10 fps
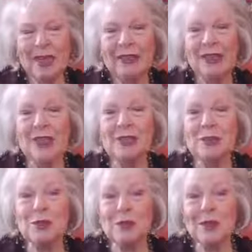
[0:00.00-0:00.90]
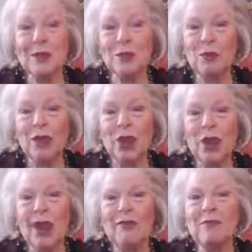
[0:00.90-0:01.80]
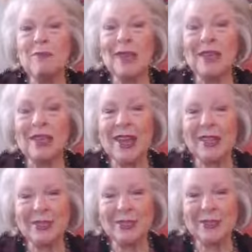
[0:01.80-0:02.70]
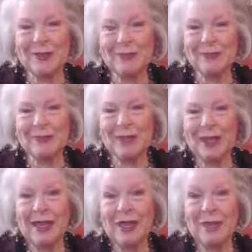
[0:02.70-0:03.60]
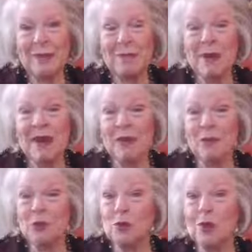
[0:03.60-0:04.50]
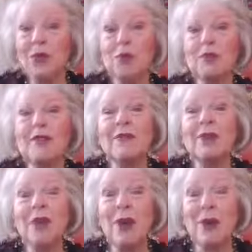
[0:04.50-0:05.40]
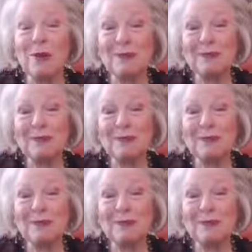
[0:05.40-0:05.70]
Let's agree that we all have many talents, many of which we don't even know.